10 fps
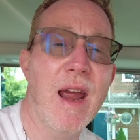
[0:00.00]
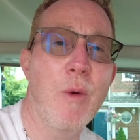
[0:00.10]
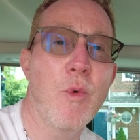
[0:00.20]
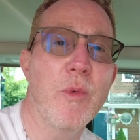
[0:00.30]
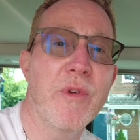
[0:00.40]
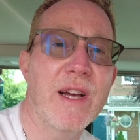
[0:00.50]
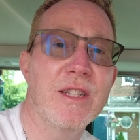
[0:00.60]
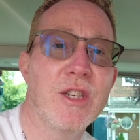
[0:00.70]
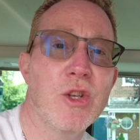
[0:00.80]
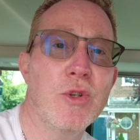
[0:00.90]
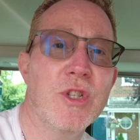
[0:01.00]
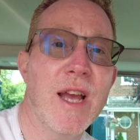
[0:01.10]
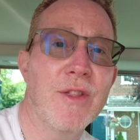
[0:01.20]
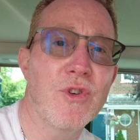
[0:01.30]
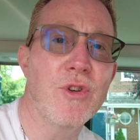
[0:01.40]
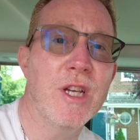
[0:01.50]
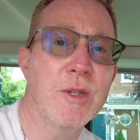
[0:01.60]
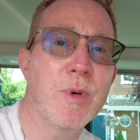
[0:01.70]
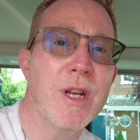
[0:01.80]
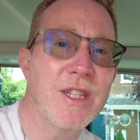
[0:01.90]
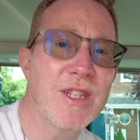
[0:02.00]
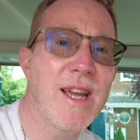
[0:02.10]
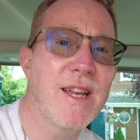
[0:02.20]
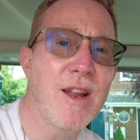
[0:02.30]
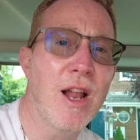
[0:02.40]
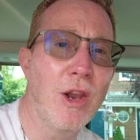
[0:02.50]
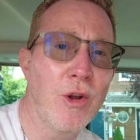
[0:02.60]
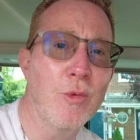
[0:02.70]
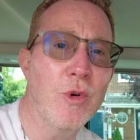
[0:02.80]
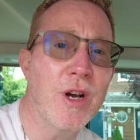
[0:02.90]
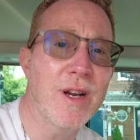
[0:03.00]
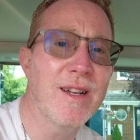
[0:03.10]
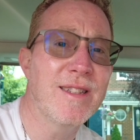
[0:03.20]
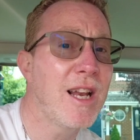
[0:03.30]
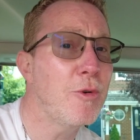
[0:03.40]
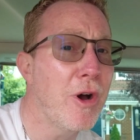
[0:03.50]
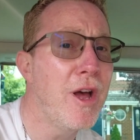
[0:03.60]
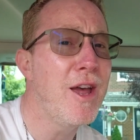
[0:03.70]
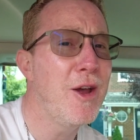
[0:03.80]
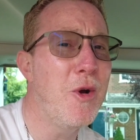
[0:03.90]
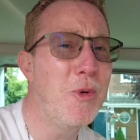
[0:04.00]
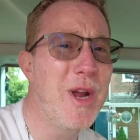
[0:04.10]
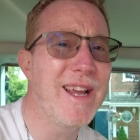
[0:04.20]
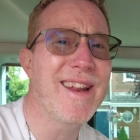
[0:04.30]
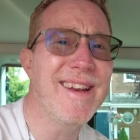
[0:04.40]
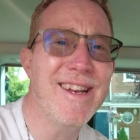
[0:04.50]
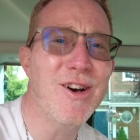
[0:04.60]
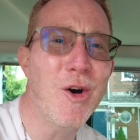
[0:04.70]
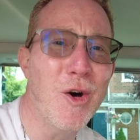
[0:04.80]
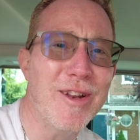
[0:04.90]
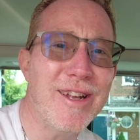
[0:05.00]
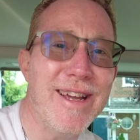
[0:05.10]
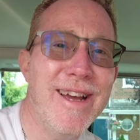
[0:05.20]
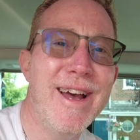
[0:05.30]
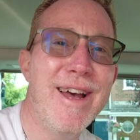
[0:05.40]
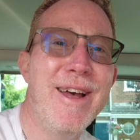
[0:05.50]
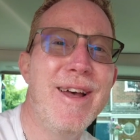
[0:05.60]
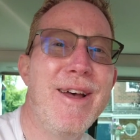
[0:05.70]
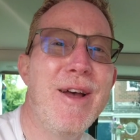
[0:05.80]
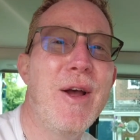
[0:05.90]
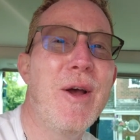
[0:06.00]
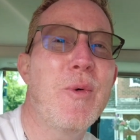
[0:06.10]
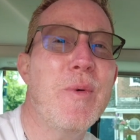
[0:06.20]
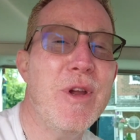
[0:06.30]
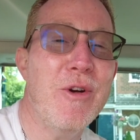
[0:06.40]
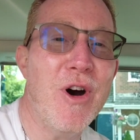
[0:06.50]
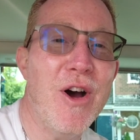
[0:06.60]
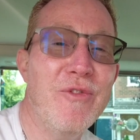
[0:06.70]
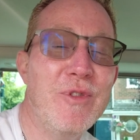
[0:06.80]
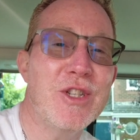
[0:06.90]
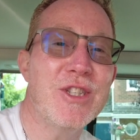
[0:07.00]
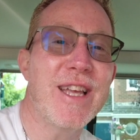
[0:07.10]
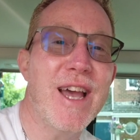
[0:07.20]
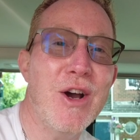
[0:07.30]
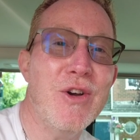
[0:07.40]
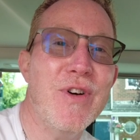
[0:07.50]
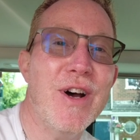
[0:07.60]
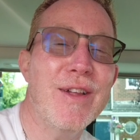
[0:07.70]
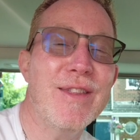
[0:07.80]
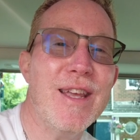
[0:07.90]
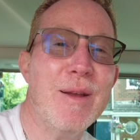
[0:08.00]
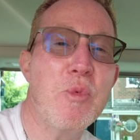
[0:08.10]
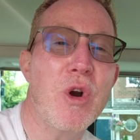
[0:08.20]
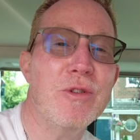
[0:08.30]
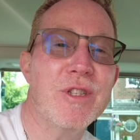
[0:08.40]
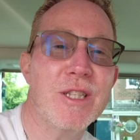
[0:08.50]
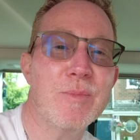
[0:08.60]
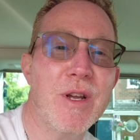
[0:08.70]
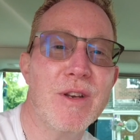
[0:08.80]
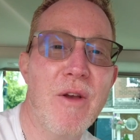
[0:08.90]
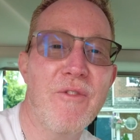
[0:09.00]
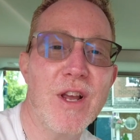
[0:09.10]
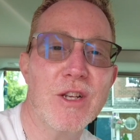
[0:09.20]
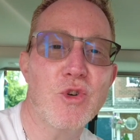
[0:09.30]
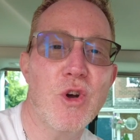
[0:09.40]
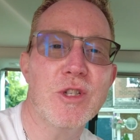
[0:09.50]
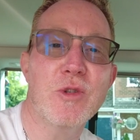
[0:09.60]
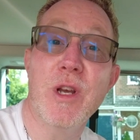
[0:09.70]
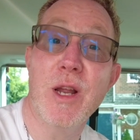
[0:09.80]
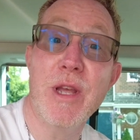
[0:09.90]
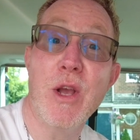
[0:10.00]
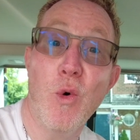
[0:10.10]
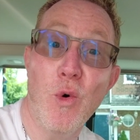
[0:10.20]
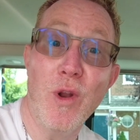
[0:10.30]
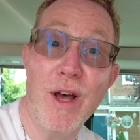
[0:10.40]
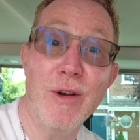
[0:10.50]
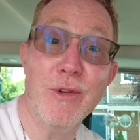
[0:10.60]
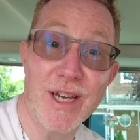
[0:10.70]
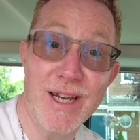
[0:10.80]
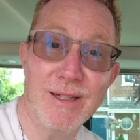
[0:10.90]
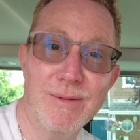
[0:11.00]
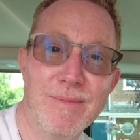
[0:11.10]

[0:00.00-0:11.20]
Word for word: what we've had to do to get through this, but it's taken a lot of work, and I tell you what, we're going to need our holiday when we arrive just to get over the process. But fingers crossed we're going to be all okay.